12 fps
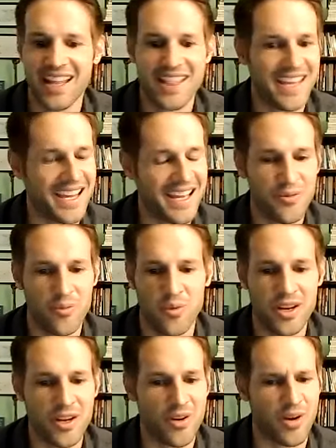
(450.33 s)
then
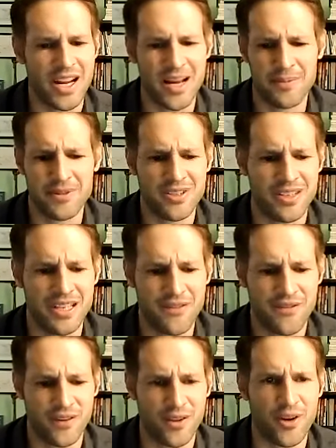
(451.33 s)
what a great opportunity
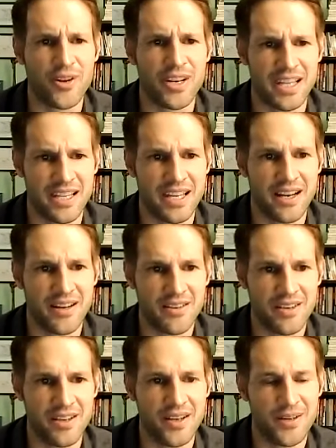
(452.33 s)
for learning there,
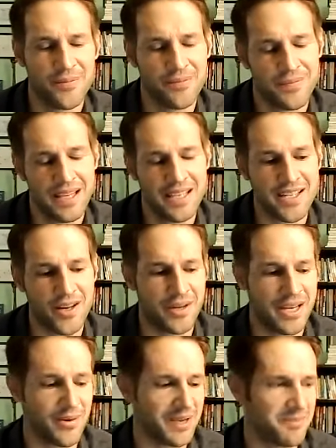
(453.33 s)
And so
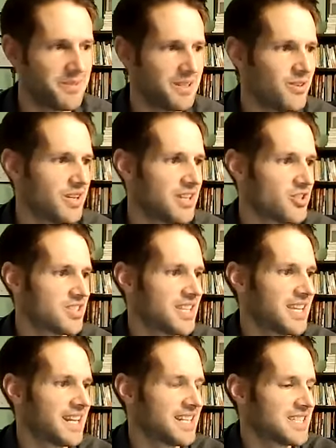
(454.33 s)
anyway, as you said
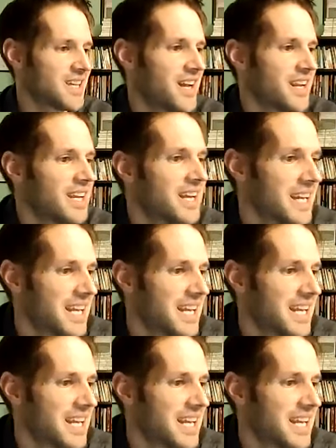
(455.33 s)
that, I just thought,